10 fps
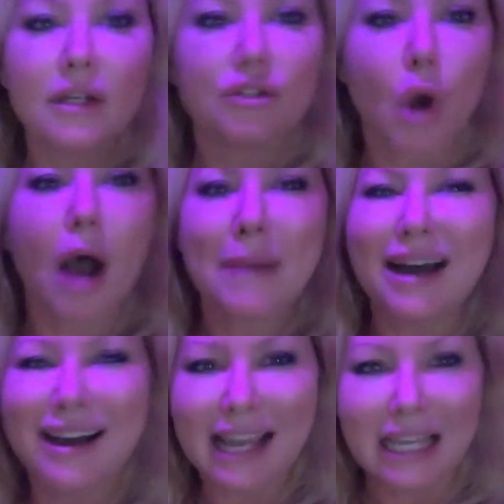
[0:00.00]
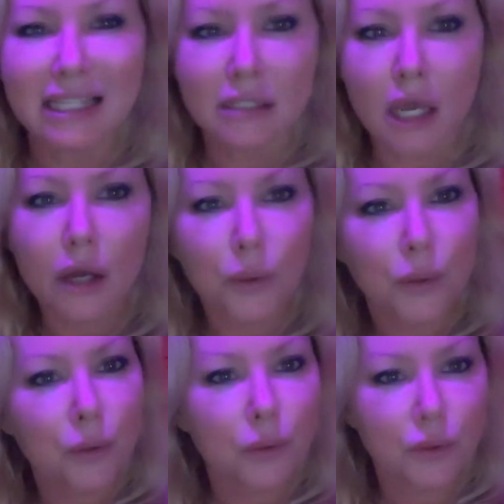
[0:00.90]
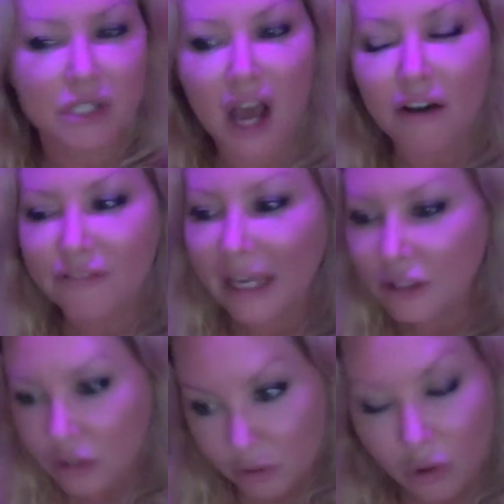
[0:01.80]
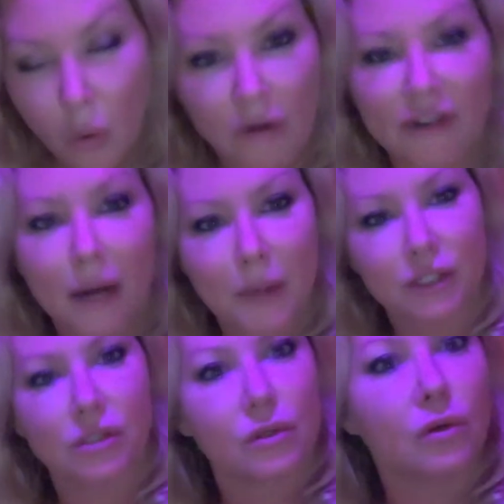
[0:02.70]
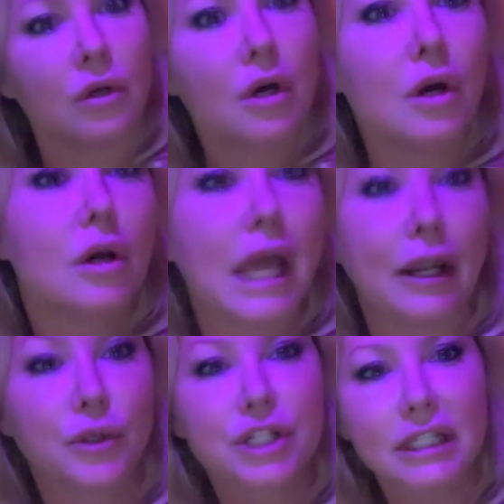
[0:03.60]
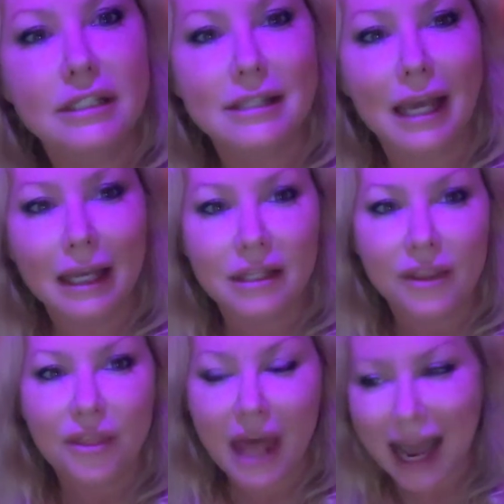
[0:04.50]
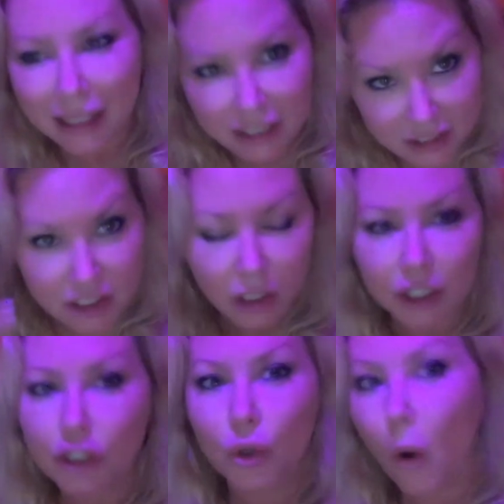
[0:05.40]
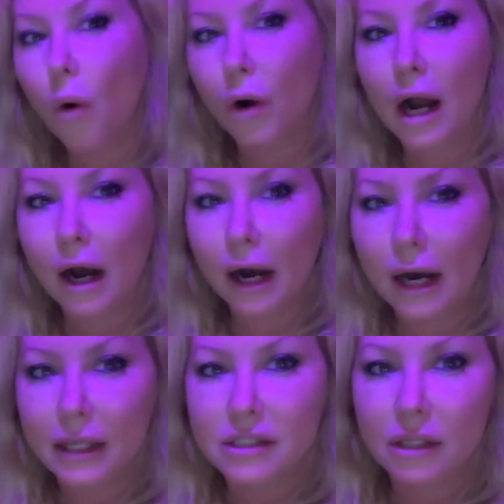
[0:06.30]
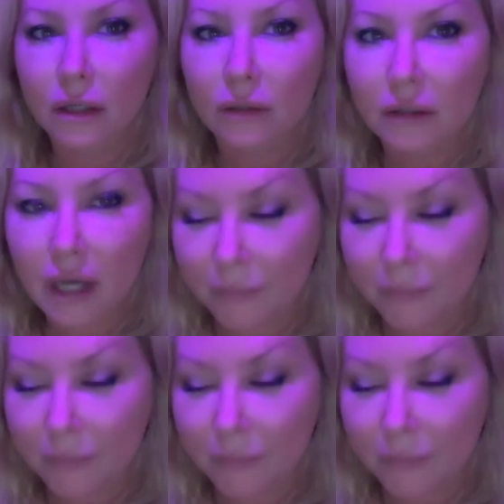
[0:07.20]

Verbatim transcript: drama and stuff and the lower vibrational energies and that gets stuck in your aura. And so I'm